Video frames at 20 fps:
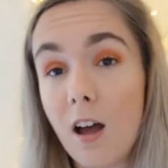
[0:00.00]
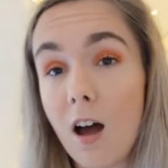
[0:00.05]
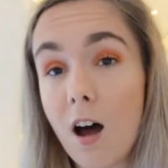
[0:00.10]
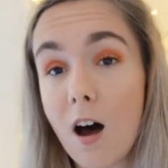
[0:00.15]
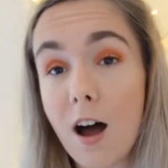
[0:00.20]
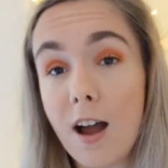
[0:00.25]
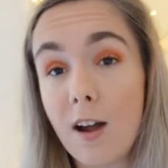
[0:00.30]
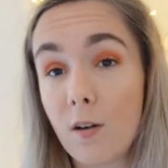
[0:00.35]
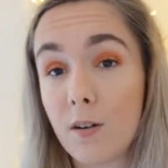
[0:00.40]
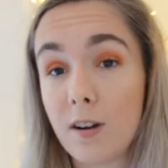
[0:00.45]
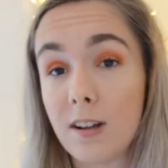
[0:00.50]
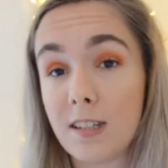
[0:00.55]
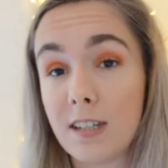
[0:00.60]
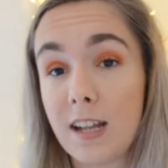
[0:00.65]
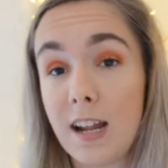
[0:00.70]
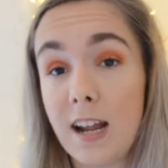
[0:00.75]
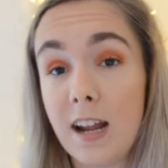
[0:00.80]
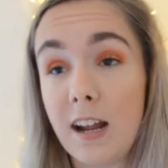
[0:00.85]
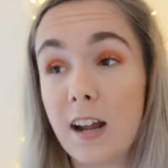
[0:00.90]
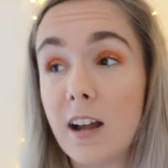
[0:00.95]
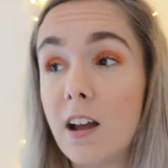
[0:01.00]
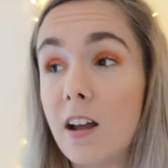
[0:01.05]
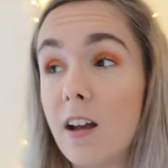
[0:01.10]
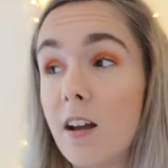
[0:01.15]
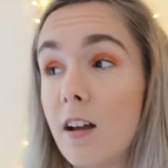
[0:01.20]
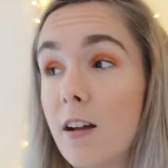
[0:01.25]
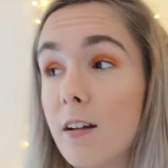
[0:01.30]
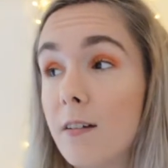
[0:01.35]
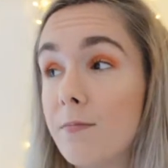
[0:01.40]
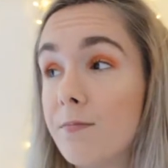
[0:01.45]
I honestly,
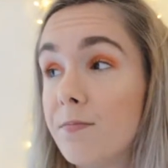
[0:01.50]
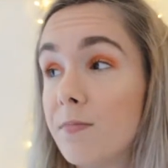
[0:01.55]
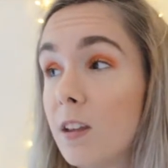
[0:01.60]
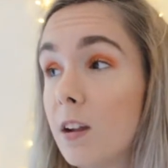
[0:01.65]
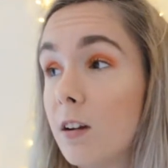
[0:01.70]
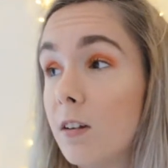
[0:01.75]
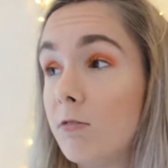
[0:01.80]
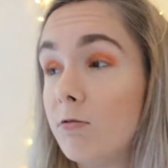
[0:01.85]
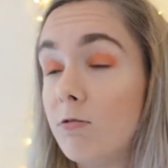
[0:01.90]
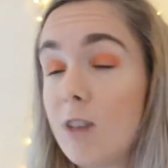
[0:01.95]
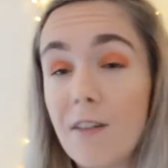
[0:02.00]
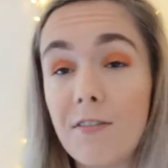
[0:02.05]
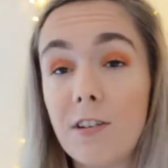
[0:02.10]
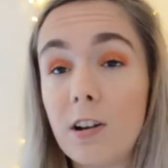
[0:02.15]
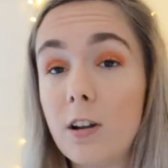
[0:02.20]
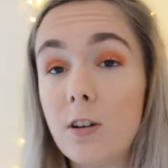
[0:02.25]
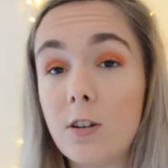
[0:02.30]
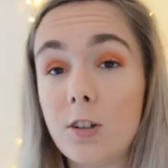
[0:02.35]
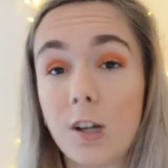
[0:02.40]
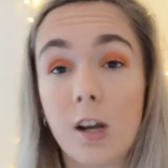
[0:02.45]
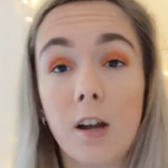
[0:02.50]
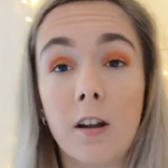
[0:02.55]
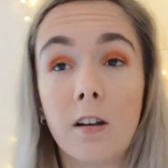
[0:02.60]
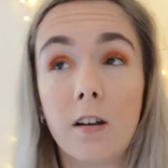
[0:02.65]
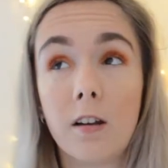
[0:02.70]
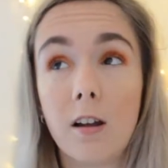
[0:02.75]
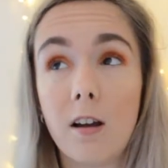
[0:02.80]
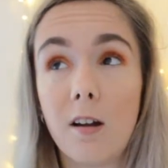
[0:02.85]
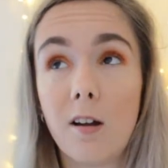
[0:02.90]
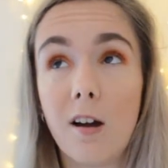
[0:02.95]
Revolution
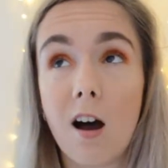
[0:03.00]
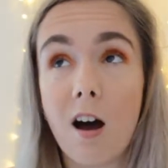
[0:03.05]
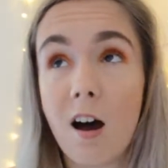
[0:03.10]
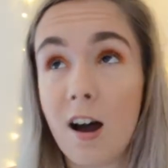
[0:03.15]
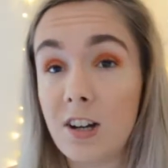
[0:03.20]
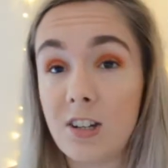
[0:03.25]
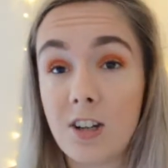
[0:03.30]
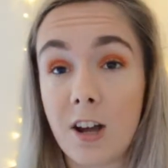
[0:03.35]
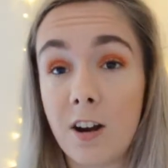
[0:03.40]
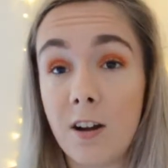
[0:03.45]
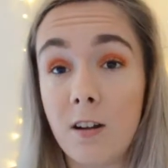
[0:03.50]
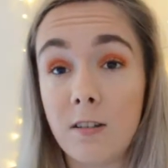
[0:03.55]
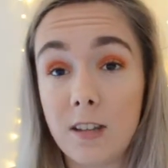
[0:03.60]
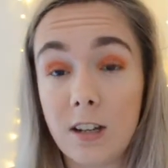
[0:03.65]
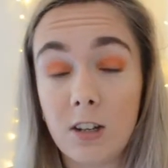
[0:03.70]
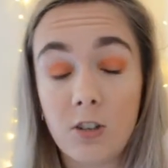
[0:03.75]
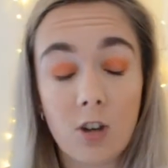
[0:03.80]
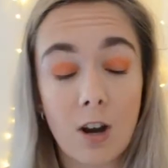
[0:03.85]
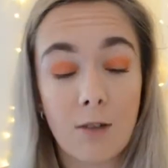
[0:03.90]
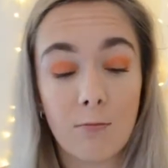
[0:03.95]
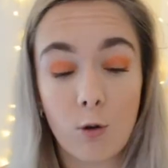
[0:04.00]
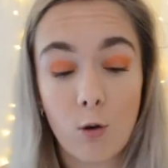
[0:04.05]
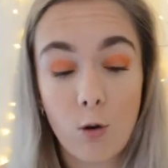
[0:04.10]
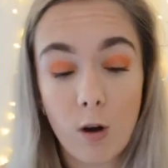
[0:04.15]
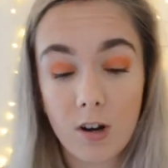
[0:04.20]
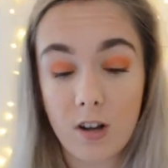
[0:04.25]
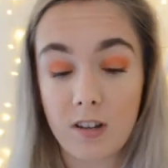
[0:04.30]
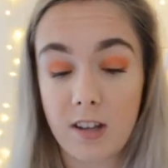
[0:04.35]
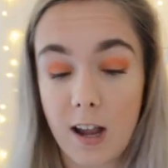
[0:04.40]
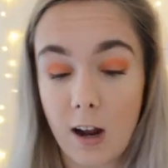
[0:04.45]
eyeshadows in general
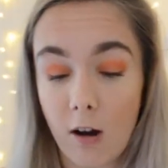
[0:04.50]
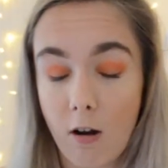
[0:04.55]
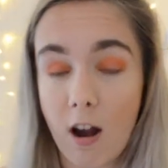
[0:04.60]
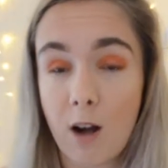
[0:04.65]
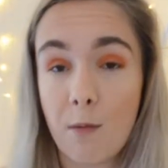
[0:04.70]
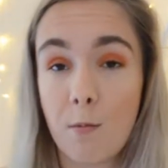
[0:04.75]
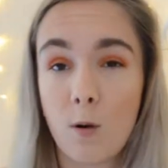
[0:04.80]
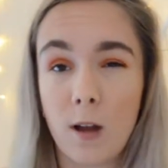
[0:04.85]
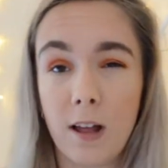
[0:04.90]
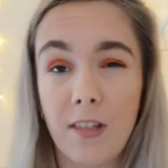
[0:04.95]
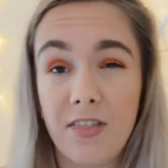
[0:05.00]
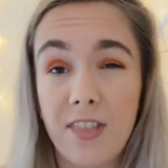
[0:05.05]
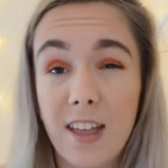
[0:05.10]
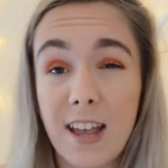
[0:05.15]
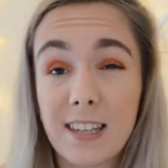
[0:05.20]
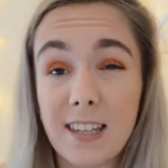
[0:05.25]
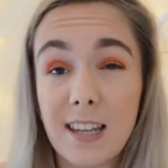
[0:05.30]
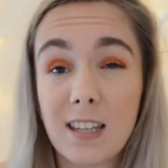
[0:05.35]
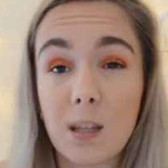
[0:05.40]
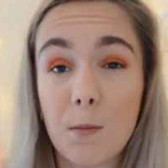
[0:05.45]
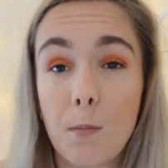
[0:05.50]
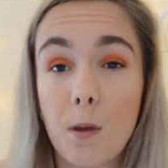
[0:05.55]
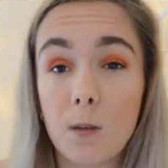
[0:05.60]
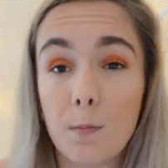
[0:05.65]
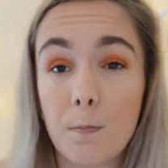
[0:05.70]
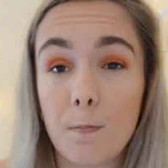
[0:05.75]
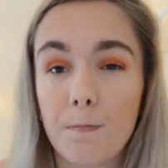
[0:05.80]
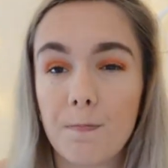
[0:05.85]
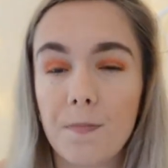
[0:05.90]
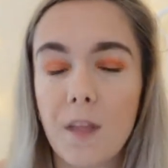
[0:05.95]
are just incredible. Like, this is the most,
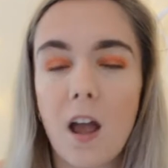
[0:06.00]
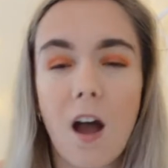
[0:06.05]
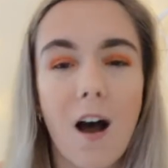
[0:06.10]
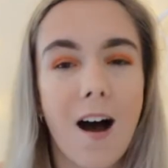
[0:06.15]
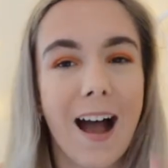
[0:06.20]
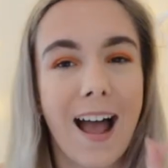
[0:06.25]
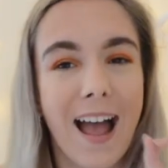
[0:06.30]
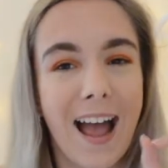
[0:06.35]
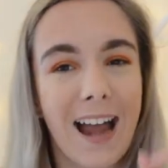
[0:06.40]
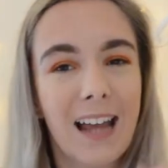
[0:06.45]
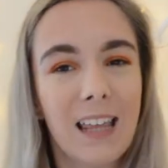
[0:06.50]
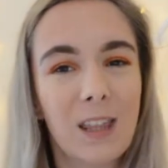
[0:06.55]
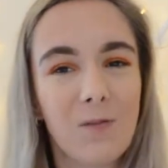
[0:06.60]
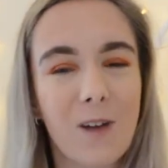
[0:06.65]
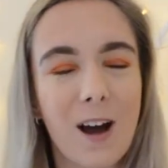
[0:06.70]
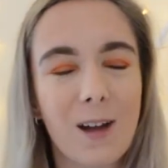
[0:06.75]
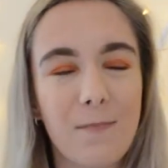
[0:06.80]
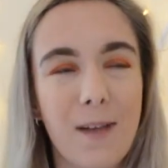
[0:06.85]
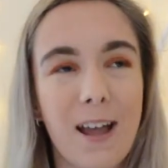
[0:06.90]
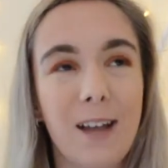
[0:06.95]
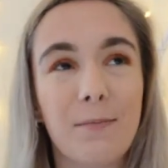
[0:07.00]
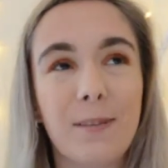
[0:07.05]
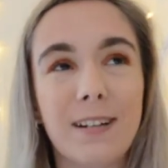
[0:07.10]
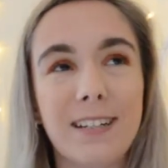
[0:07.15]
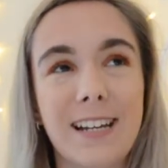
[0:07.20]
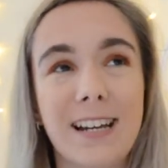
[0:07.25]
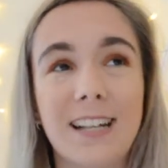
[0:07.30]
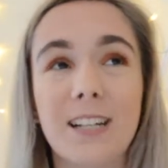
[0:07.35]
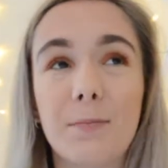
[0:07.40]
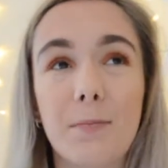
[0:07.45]
I hate the word
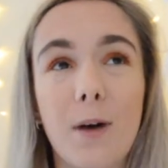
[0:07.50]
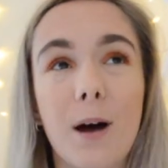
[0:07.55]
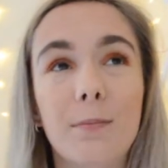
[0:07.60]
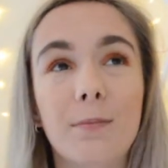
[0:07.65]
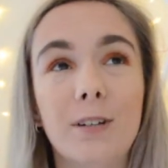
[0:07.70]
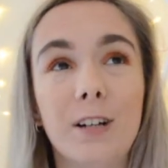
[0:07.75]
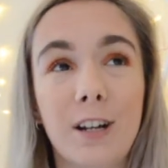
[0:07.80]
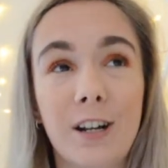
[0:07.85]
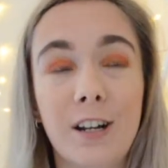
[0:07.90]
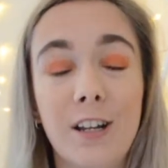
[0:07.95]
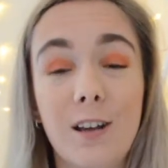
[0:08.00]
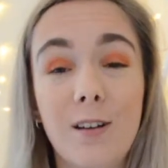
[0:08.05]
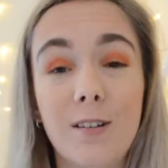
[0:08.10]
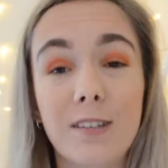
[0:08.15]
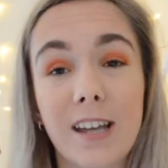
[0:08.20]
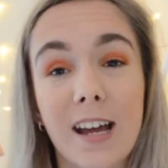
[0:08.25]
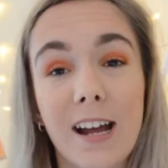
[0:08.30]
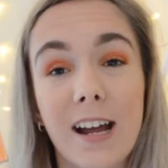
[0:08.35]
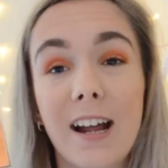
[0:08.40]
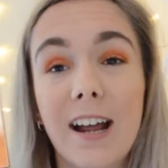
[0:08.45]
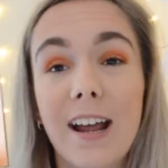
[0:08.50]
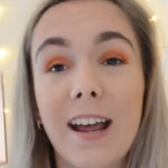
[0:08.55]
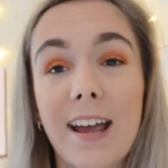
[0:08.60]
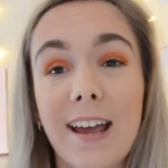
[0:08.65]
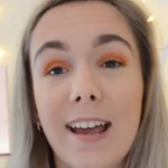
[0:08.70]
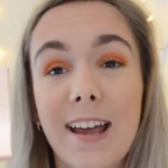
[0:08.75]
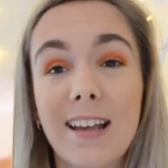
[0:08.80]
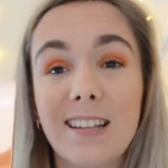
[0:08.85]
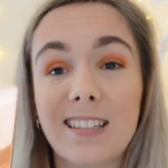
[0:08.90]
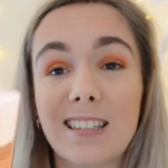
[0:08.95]
pigmented, but I'm gonna use it.
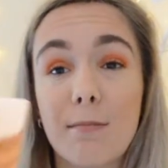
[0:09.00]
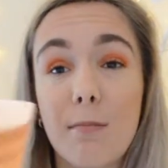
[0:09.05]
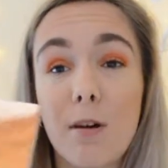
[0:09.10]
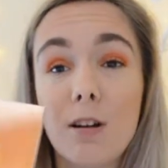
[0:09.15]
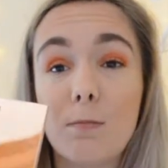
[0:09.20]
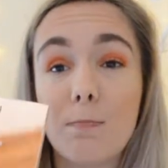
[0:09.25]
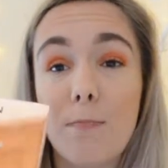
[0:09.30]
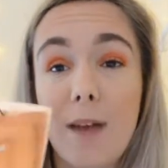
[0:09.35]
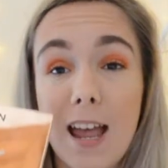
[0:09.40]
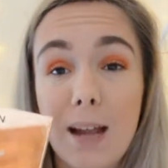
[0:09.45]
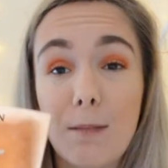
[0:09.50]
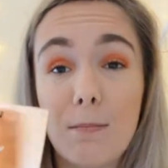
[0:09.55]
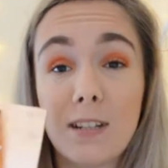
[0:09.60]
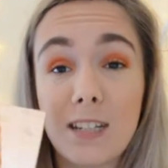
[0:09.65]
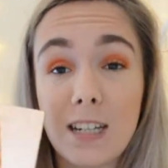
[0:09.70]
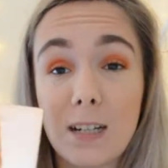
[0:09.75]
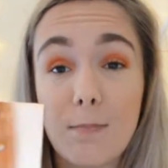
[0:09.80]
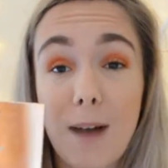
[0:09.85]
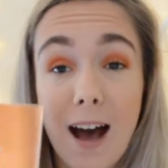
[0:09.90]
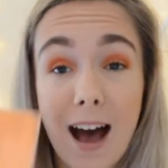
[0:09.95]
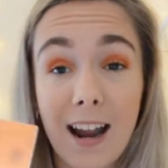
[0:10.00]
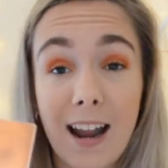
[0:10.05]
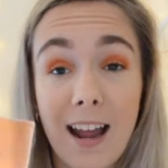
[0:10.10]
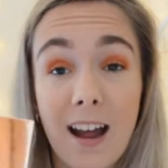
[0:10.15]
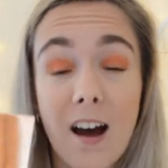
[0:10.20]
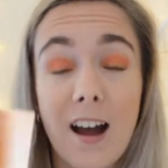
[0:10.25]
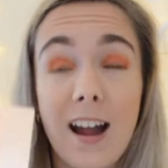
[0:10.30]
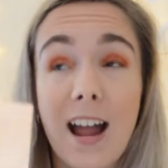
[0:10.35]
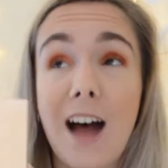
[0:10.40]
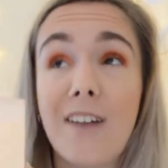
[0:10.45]
It's the most pigmented
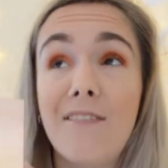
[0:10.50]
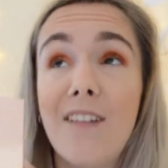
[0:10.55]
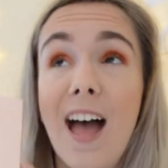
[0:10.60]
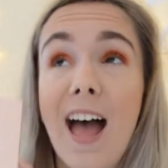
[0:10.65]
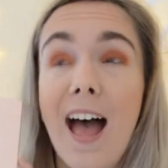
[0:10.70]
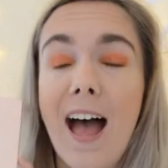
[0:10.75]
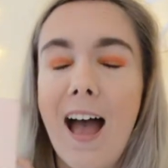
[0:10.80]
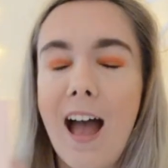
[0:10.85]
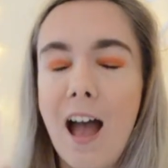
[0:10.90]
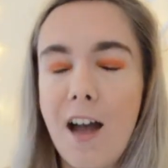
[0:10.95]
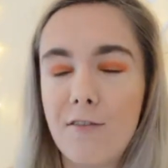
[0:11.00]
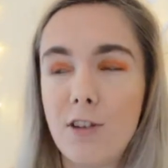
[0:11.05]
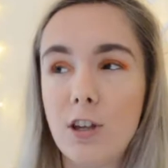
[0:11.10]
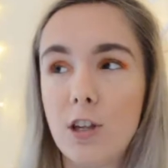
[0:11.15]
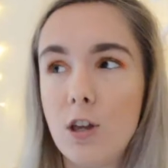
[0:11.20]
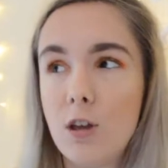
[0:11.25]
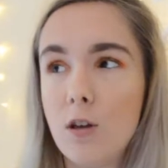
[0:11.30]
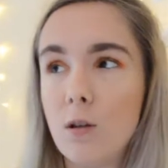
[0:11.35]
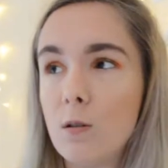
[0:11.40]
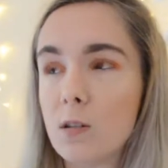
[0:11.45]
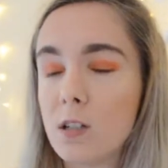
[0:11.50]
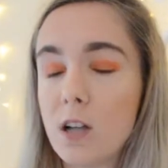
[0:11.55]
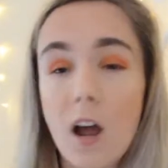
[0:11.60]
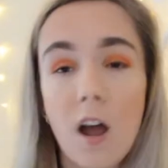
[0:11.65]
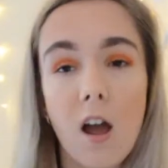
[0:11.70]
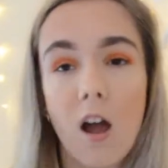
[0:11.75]
palette I have ever used.